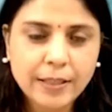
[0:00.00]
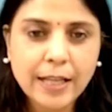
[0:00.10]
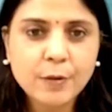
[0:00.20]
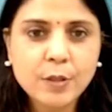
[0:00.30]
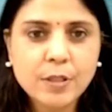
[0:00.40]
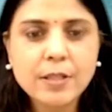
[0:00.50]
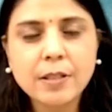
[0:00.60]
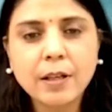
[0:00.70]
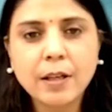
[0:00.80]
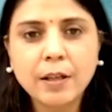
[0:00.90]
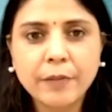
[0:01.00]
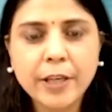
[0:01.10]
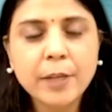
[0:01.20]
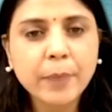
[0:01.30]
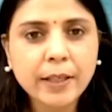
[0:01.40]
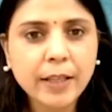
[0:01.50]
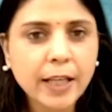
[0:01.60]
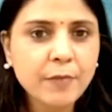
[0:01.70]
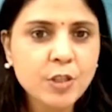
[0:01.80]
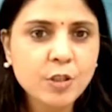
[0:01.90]
That was his very big
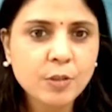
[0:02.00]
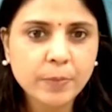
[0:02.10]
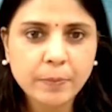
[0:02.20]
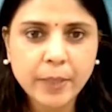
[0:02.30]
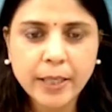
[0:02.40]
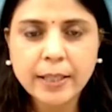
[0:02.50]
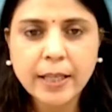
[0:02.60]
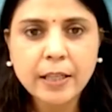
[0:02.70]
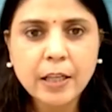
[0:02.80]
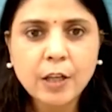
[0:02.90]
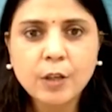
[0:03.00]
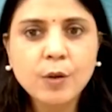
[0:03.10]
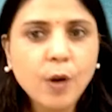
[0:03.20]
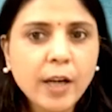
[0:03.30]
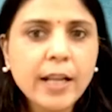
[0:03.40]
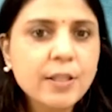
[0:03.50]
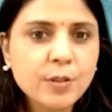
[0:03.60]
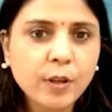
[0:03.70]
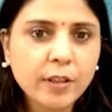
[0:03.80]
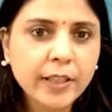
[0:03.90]
claim, which is made, that God has
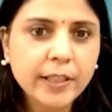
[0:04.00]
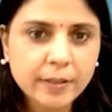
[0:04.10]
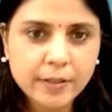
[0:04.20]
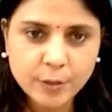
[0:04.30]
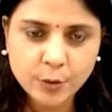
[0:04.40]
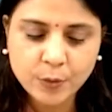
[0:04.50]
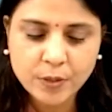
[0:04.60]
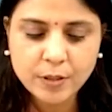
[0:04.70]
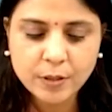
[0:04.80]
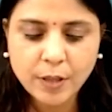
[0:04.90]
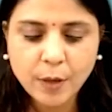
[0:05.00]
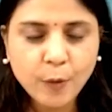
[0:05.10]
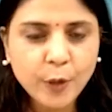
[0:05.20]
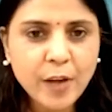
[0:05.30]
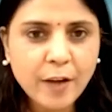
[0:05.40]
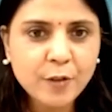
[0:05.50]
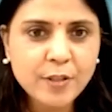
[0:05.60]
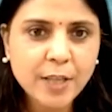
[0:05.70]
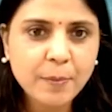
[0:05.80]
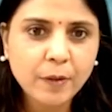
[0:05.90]
not created this universe. Now, what do you have to
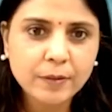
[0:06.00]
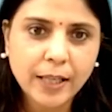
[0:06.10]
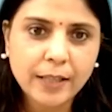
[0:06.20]
say about